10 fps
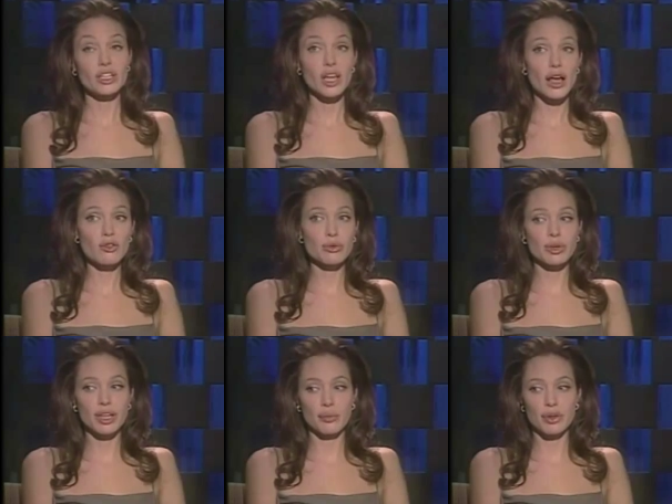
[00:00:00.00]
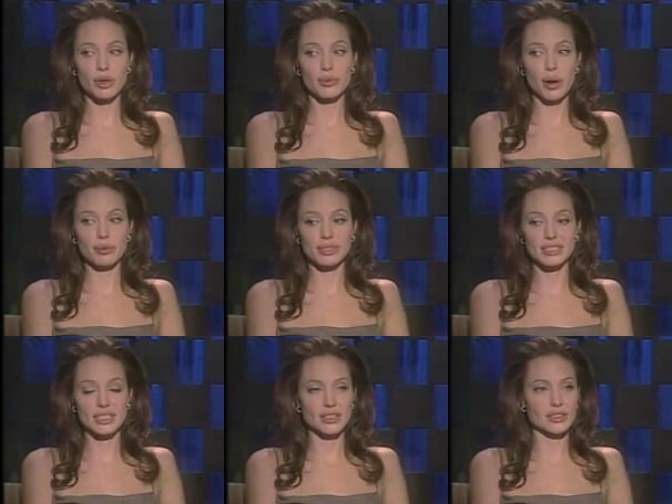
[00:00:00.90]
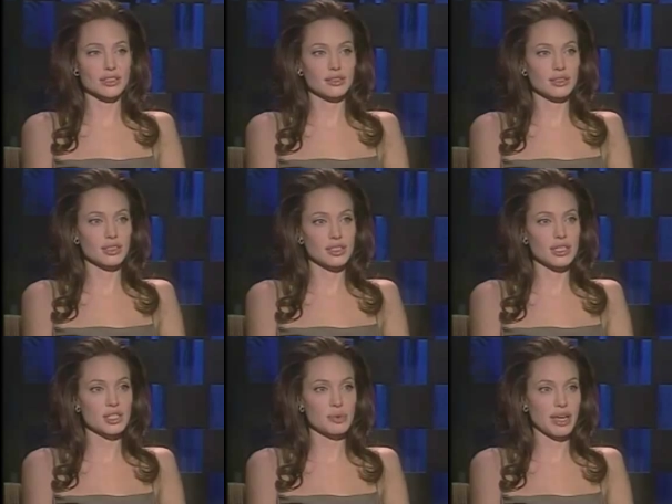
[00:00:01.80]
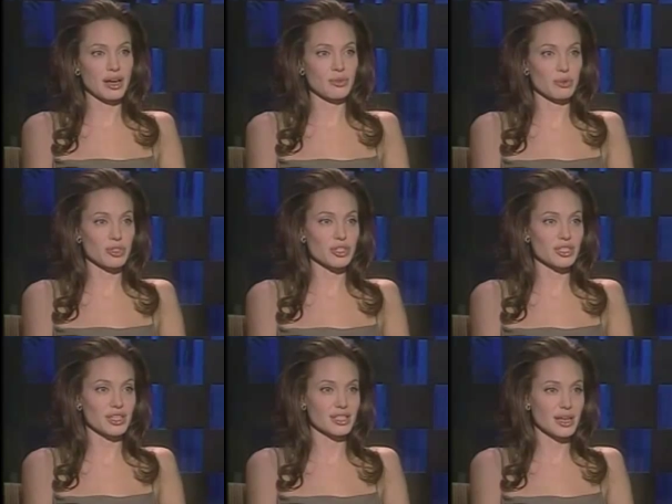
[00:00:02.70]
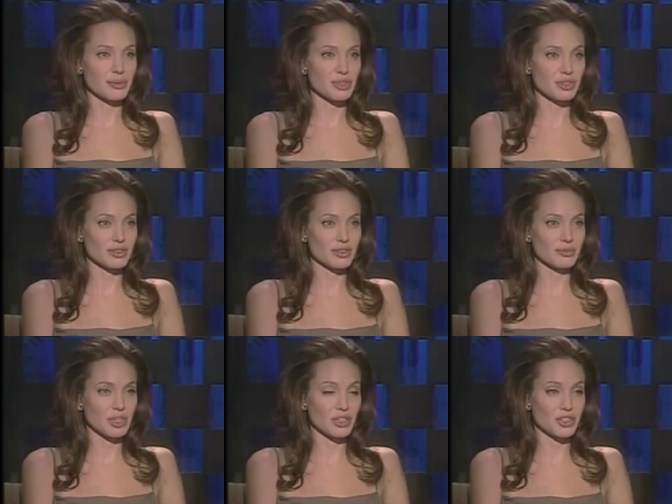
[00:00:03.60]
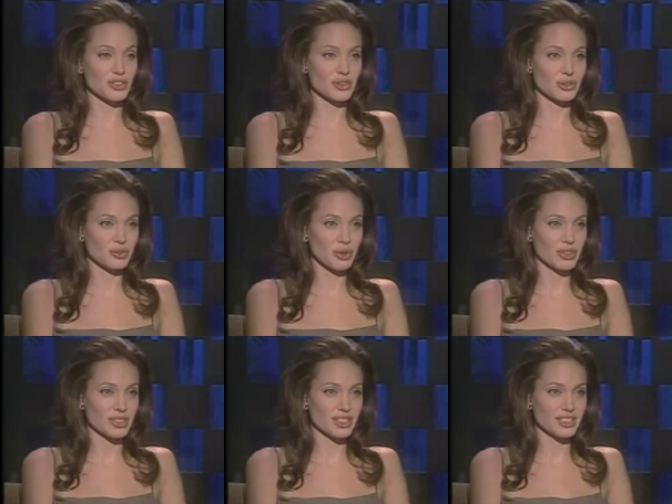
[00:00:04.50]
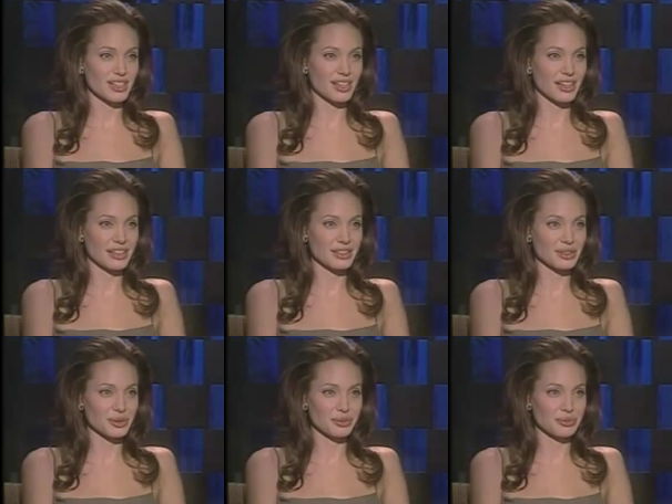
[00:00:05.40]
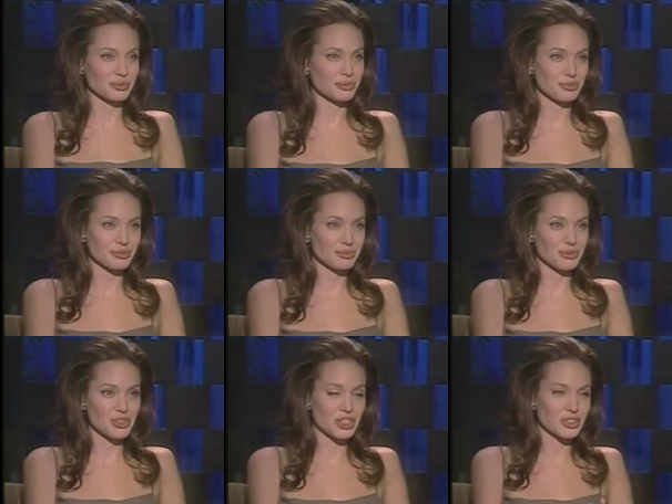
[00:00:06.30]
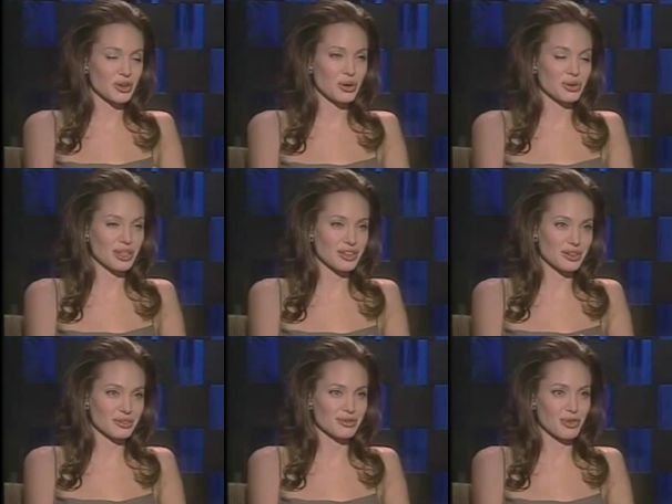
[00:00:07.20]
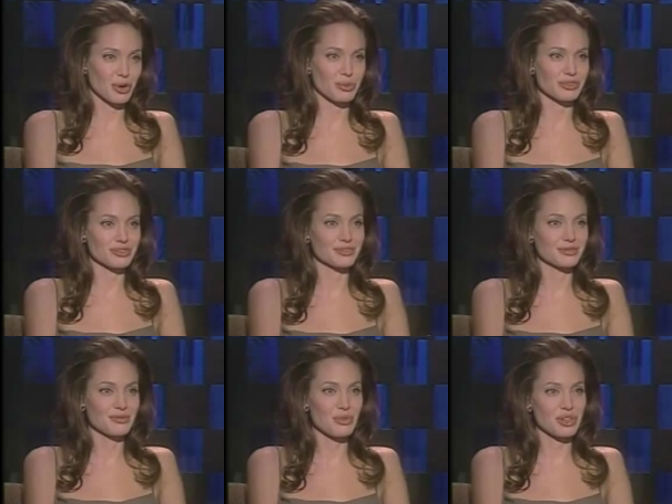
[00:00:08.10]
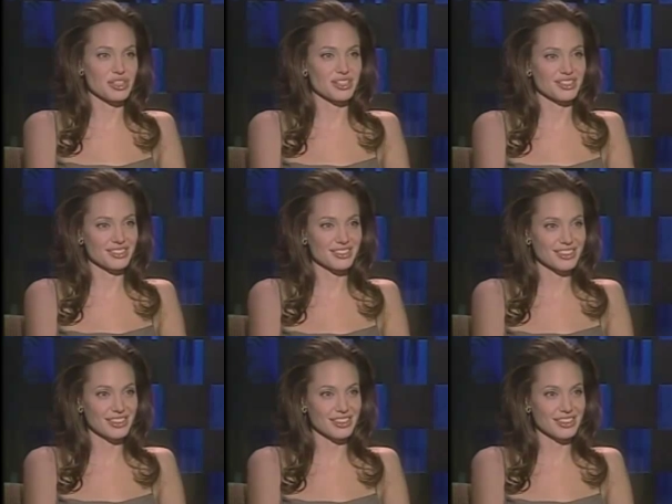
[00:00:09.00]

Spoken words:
I think a lot of women in that period probably did speak out more. I mean, she's the exception because she's also married to the CIA, so she has a whole other form of prison.